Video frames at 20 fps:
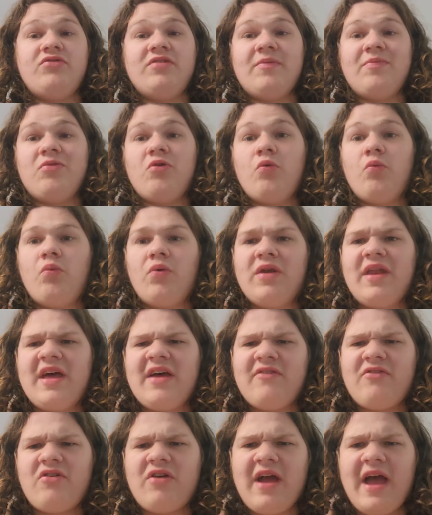to do something no one
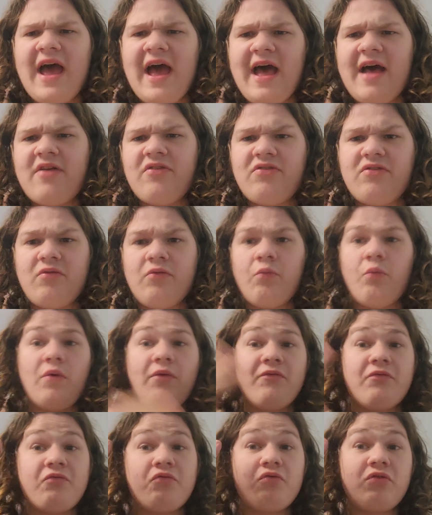ever has and
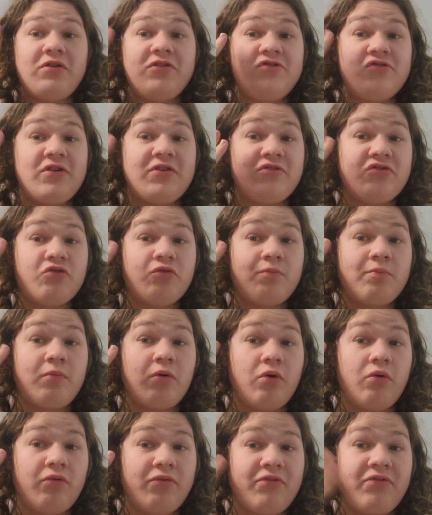won three straight Super
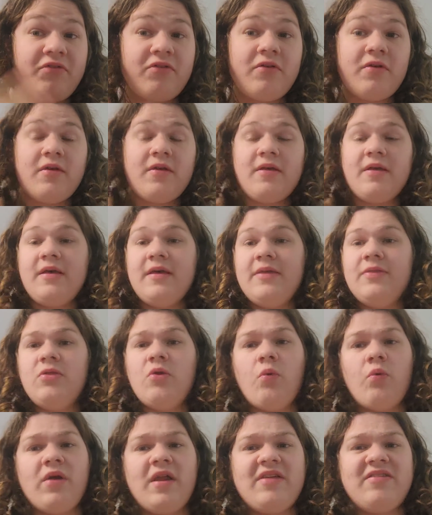Bowls.
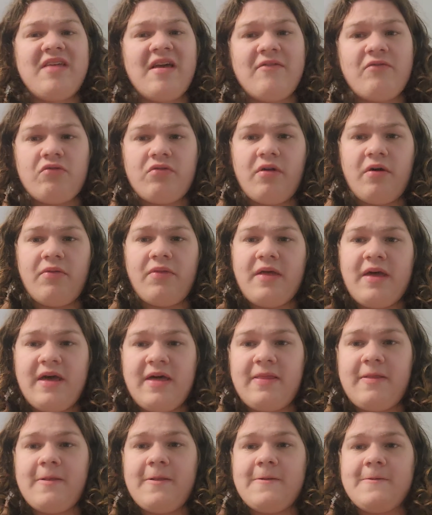No one has ever done
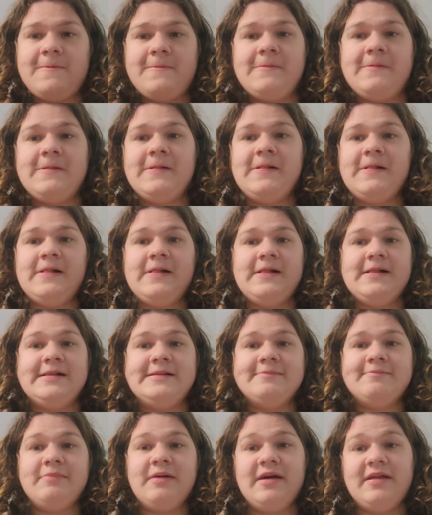that.
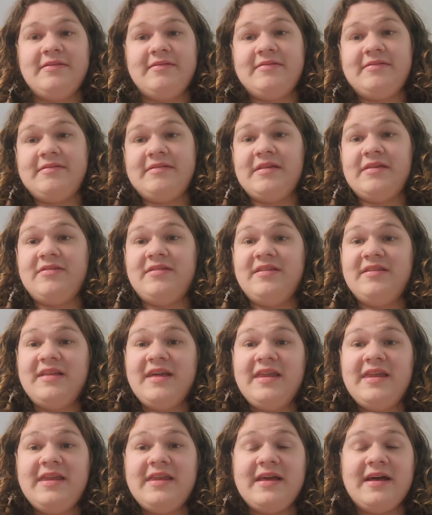But since he
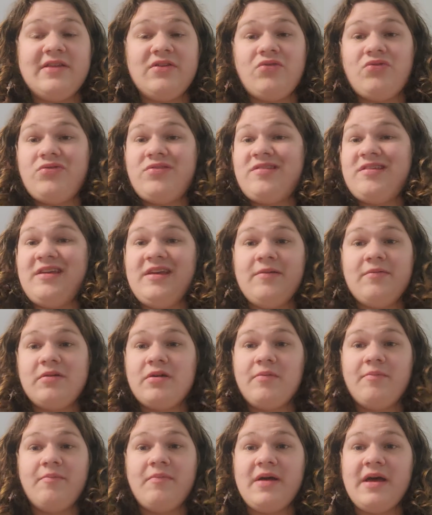didn't, I don't see him
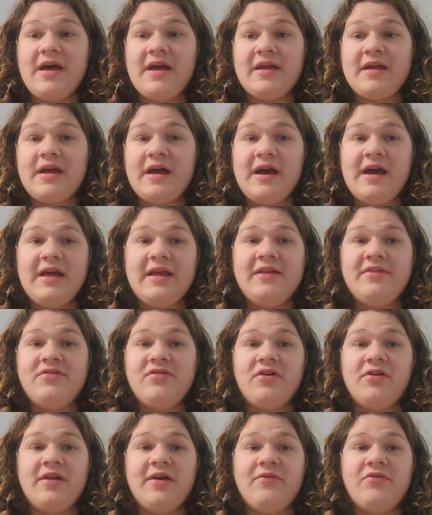coming back. I,
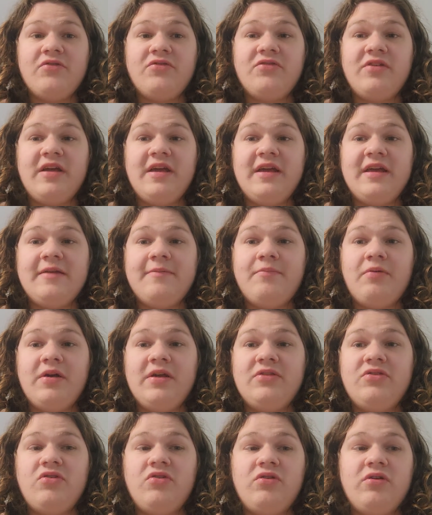he's on everything. He
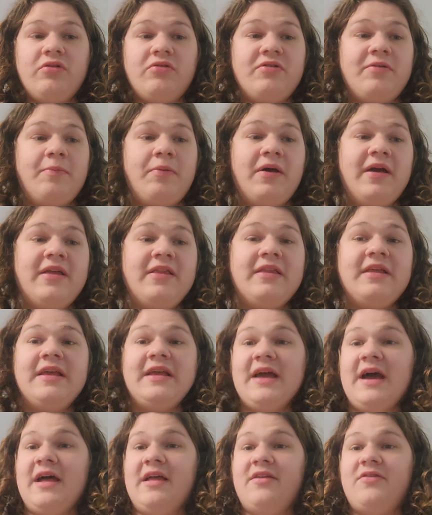played two years. He played.
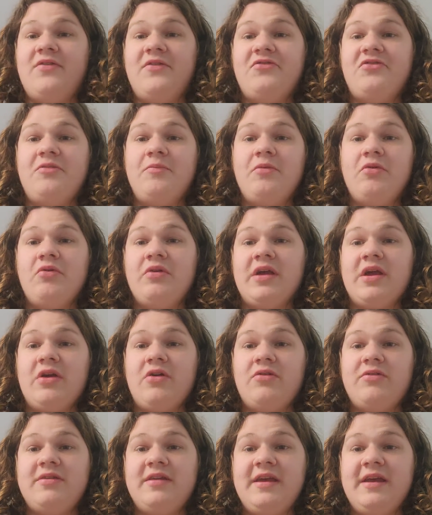He got his 50 million
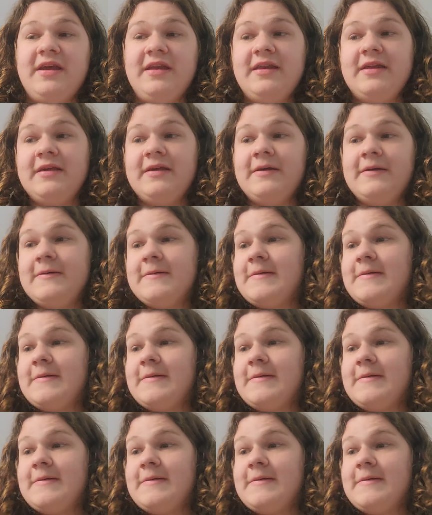guaranteed.